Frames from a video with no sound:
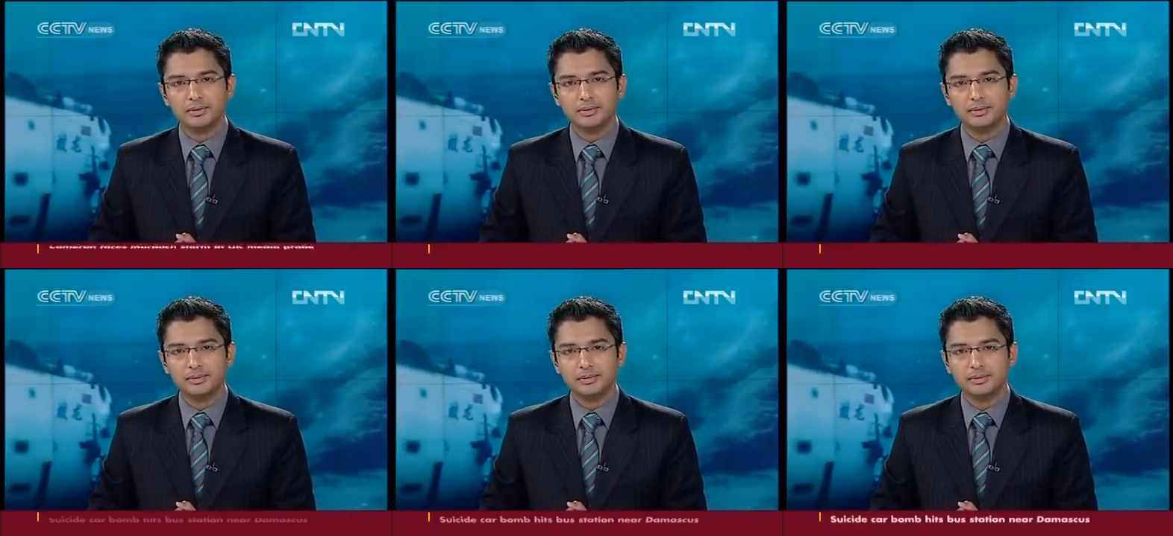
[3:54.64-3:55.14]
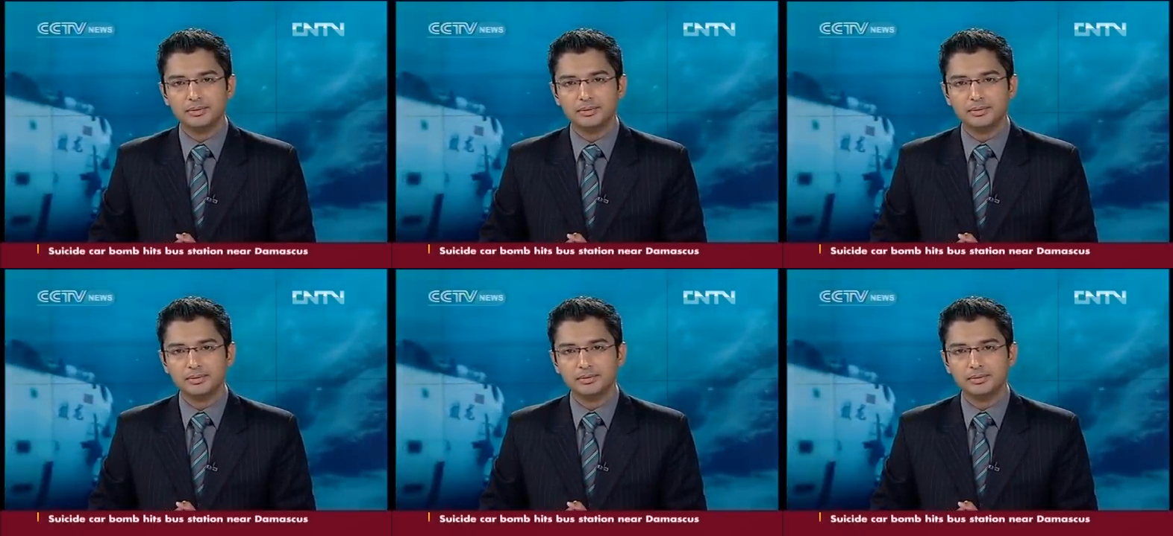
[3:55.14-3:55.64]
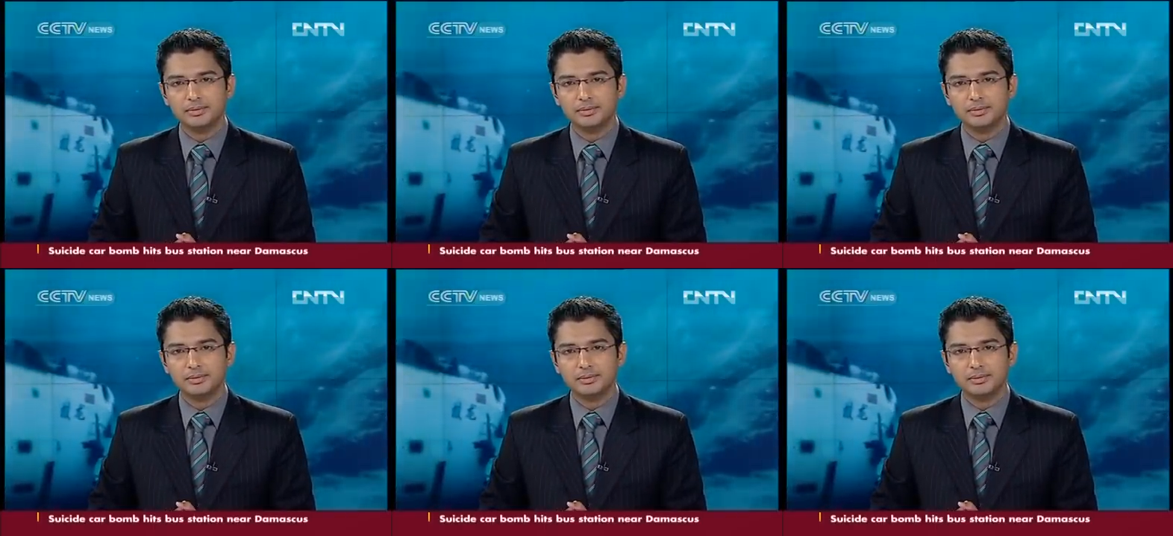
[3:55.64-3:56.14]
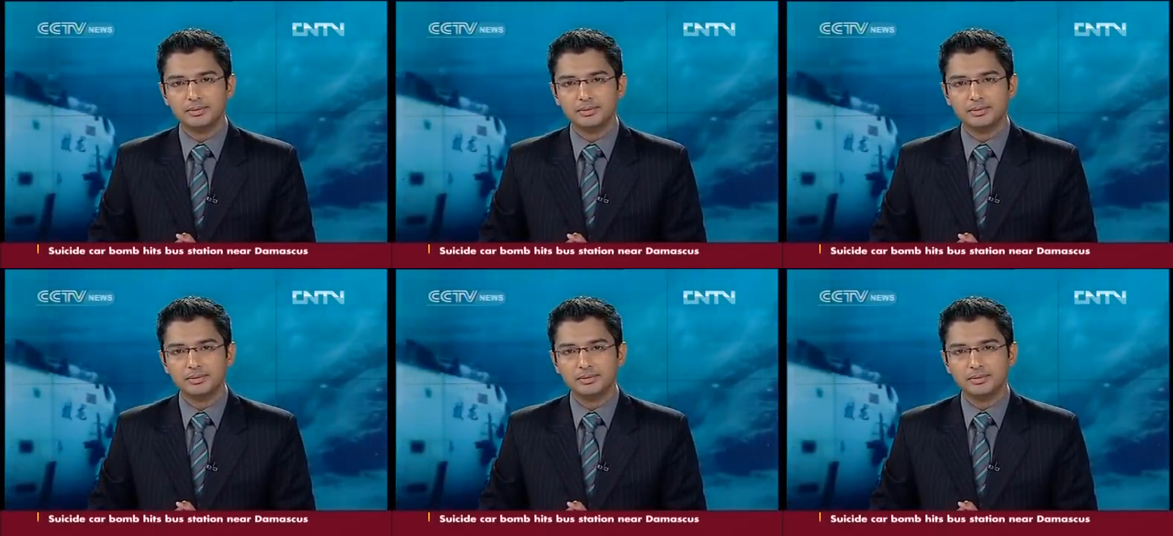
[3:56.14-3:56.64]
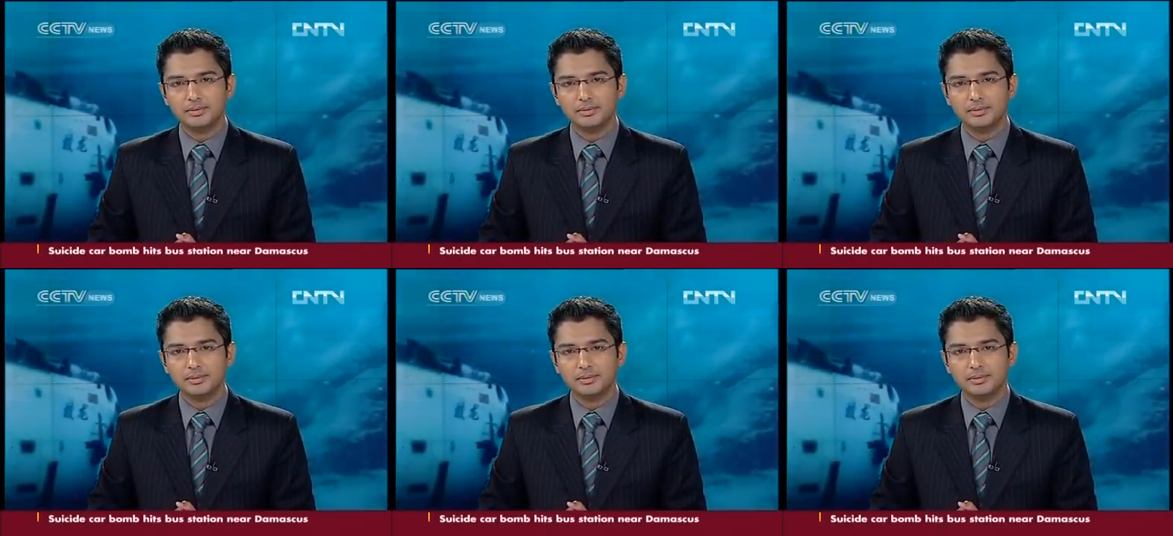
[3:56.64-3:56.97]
Nothing is said.